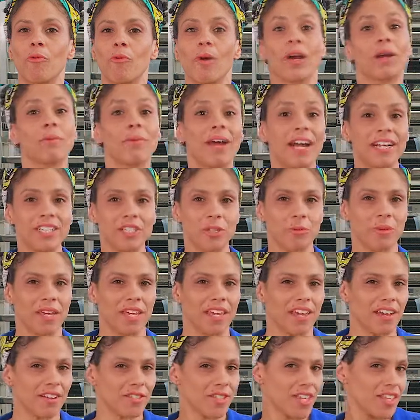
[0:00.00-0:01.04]
Welcome back to
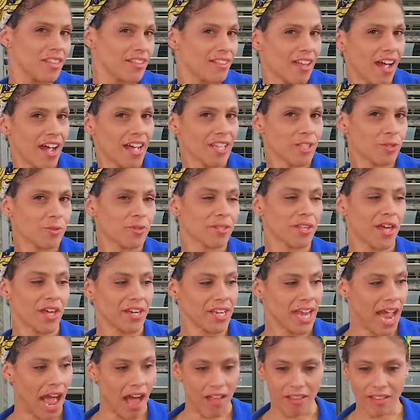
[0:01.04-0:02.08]
Baking Outside the Lines with Lani
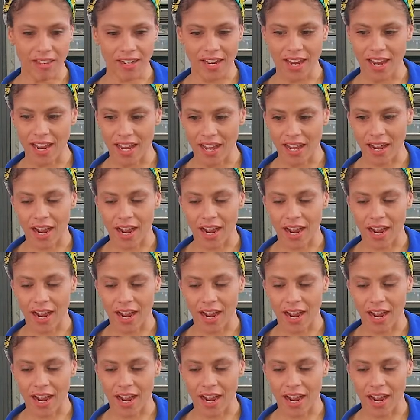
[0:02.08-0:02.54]
Halliday. I'm